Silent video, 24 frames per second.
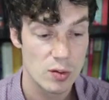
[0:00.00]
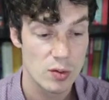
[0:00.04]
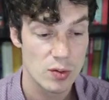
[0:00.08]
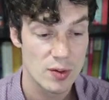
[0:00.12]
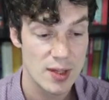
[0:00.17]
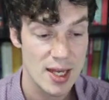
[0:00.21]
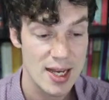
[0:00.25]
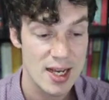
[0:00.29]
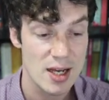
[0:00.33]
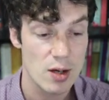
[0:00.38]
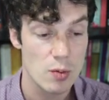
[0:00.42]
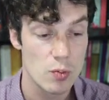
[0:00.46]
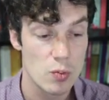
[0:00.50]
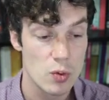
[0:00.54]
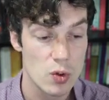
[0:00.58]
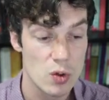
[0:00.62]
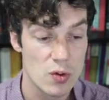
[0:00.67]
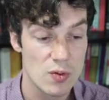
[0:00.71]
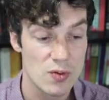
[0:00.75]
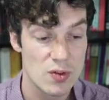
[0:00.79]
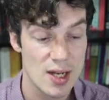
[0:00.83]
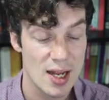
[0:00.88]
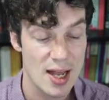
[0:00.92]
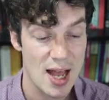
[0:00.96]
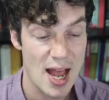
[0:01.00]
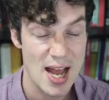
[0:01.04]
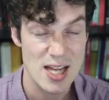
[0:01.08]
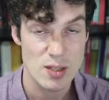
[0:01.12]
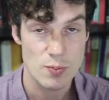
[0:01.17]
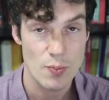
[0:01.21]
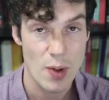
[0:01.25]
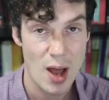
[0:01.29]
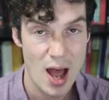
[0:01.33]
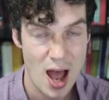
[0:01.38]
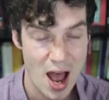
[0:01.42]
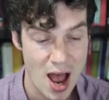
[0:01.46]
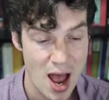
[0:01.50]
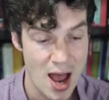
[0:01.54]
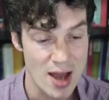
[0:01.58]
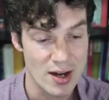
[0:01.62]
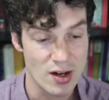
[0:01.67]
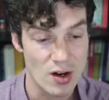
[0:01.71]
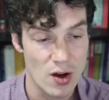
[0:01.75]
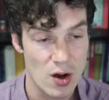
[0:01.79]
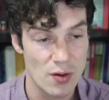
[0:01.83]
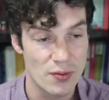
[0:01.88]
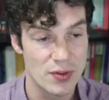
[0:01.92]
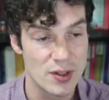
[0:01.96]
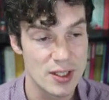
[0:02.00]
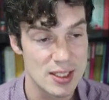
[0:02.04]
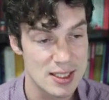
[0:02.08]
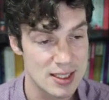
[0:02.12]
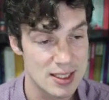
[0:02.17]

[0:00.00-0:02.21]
they get moved as part of this